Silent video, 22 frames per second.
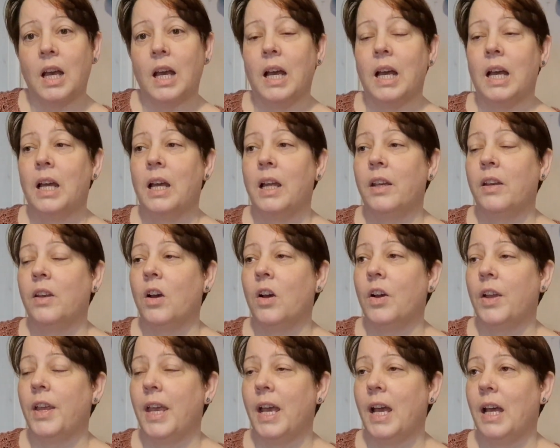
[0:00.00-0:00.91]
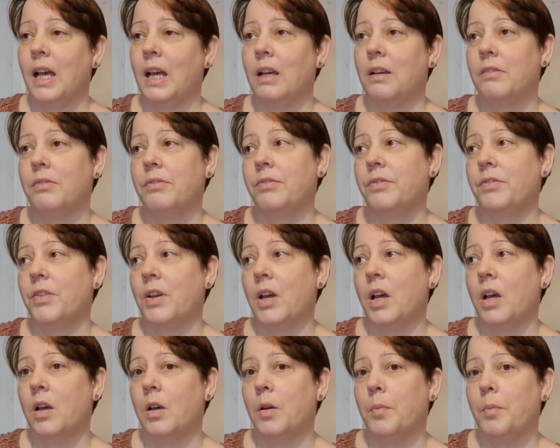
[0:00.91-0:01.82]
And I have
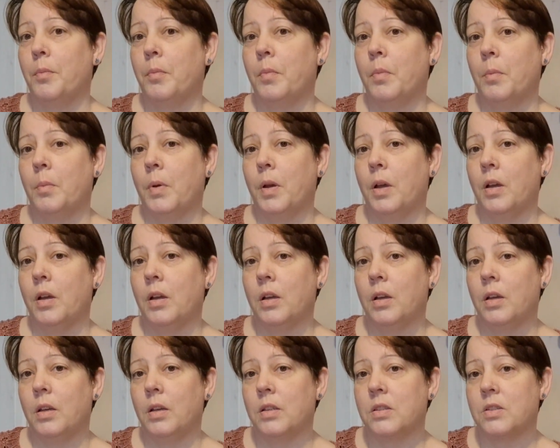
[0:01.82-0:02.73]
a